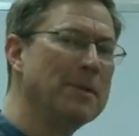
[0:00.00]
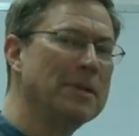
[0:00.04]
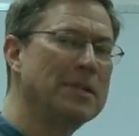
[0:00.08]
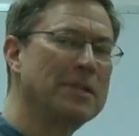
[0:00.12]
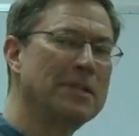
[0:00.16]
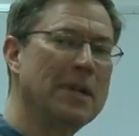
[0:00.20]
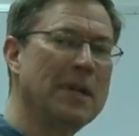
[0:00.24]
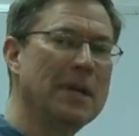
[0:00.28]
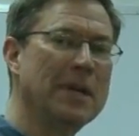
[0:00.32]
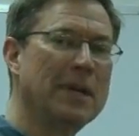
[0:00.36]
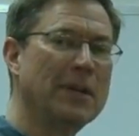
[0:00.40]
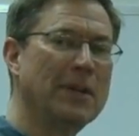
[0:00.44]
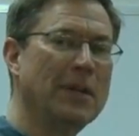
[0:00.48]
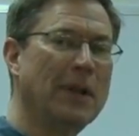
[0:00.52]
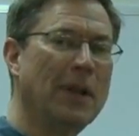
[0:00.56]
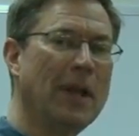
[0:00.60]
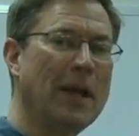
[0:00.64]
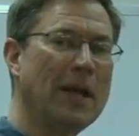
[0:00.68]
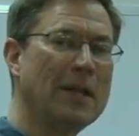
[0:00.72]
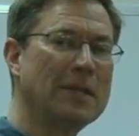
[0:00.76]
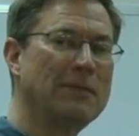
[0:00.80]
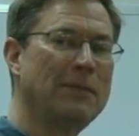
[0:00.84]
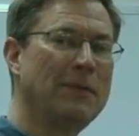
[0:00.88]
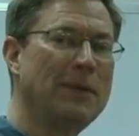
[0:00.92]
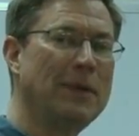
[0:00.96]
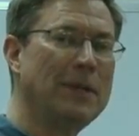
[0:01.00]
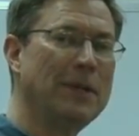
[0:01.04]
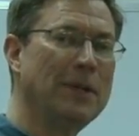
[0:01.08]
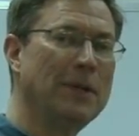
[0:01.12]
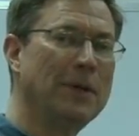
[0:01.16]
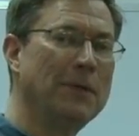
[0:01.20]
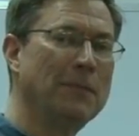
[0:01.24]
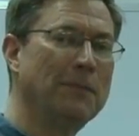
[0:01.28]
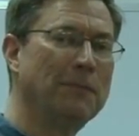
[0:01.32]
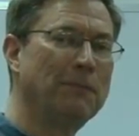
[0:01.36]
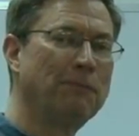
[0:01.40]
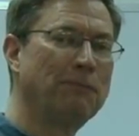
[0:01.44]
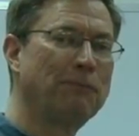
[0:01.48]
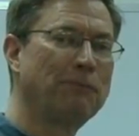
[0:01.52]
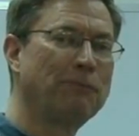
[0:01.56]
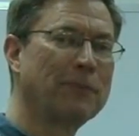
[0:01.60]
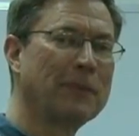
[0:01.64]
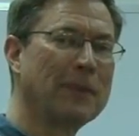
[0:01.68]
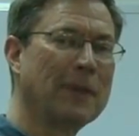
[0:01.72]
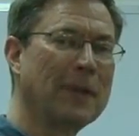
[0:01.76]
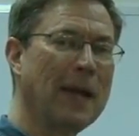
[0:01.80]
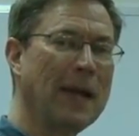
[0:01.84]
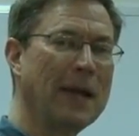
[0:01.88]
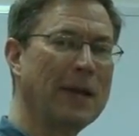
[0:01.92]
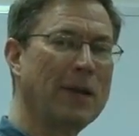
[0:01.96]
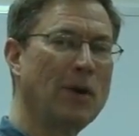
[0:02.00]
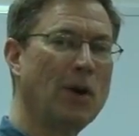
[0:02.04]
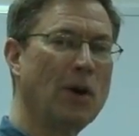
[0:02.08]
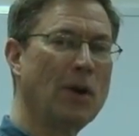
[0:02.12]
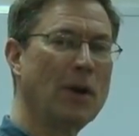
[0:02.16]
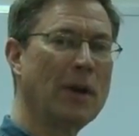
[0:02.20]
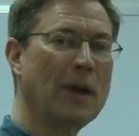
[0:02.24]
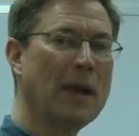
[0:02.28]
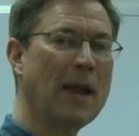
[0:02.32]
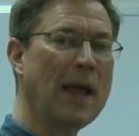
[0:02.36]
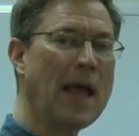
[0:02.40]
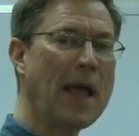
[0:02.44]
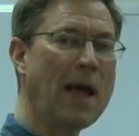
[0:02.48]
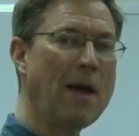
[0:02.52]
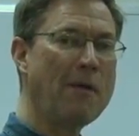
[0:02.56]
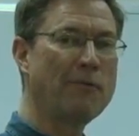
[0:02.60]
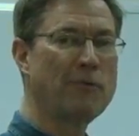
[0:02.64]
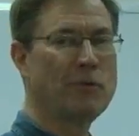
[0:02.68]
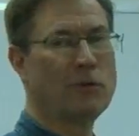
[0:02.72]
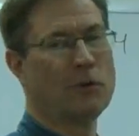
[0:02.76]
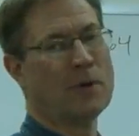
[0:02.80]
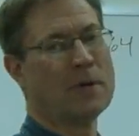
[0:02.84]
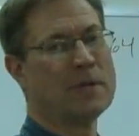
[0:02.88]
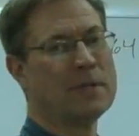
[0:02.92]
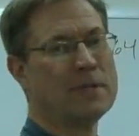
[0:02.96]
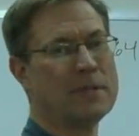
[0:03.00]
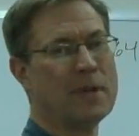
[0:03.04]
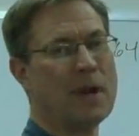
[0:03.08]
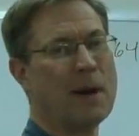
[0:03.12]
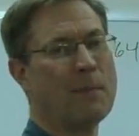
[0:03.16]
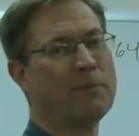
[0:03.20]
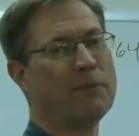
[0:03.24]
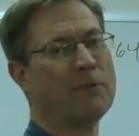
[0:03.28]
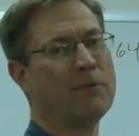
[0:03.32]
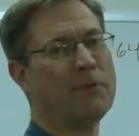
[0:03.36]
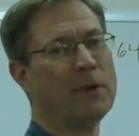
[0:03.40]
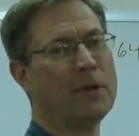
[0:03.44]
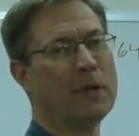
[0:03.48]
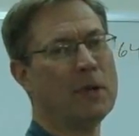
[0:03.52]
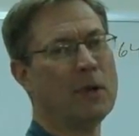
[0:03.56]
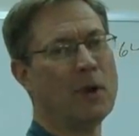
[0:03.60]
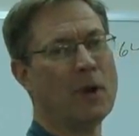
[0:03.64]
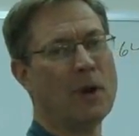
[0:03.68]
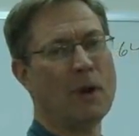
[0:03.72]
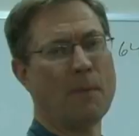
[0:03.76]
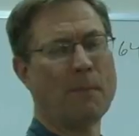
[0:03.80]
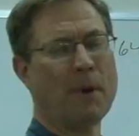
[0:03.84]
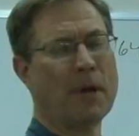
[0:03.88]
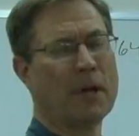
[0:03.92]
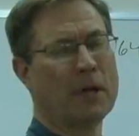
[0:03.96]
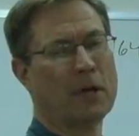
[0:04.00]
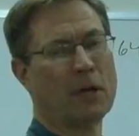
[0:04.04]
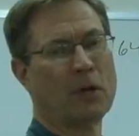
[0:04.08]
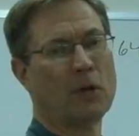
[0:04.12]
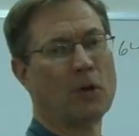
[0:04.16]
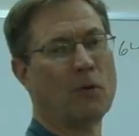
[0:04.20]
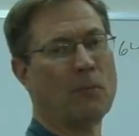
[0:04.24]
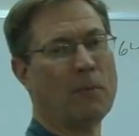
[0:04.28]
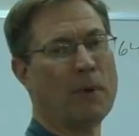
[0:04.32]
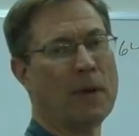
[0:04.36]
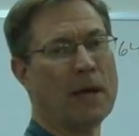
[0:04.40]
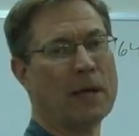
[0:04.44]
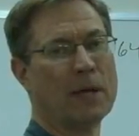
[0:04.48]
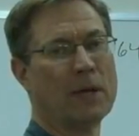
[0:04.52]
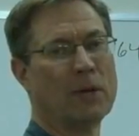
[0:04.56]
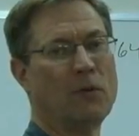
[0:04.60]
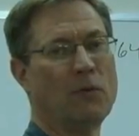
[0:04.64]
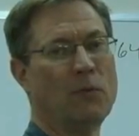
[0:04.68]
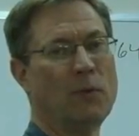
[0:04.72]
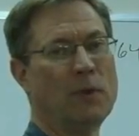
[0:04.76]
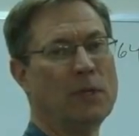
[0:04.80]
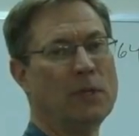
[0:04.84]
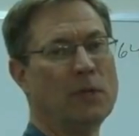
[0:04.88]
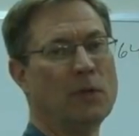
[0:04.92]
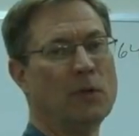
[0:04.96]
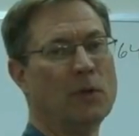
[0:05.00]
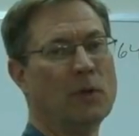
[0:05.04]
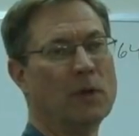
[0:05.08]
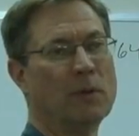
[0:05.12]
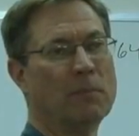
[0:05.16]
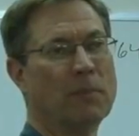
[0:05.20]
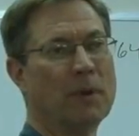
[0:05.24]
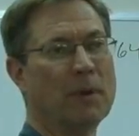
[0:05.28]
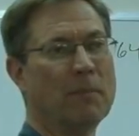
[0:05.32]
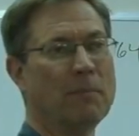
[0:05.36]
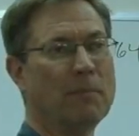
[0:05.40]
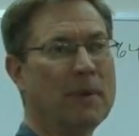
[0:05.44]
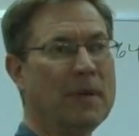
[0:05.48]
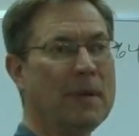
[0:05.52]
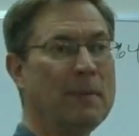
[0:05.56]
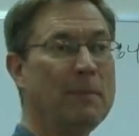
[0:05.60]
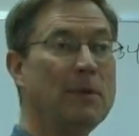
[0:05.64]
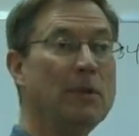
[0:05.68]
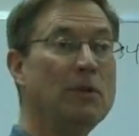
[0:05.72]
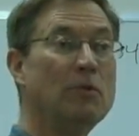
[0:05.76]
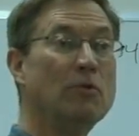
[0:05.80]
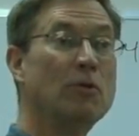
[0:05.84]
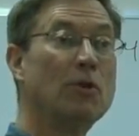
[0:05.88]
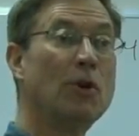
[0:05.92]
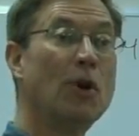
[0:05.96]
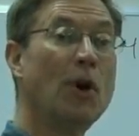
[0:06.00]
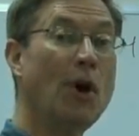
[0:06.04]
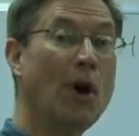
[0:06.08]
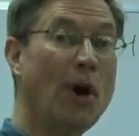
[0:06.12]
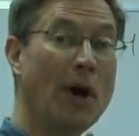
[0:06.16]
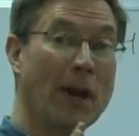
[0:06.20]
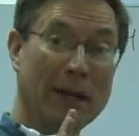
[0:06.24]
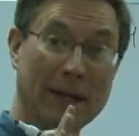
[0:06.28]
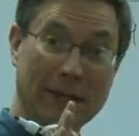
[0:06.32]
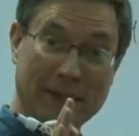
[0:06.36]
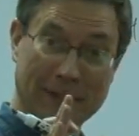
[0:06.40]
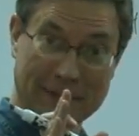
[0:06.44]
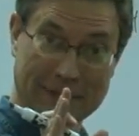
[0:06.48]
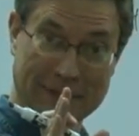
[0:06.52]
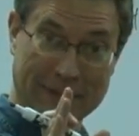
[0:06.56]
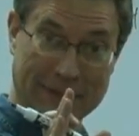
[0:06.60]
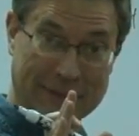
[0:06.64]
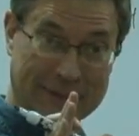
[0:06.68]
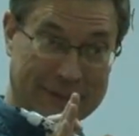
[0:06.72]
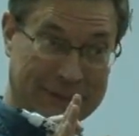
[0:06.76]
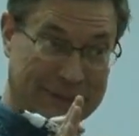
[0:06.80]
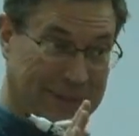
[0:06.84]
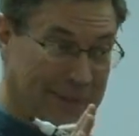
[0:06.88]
mistake in the last video? I caught it after I stopped the video, and I'm not gonna go back and redo it, but maybe you caught it.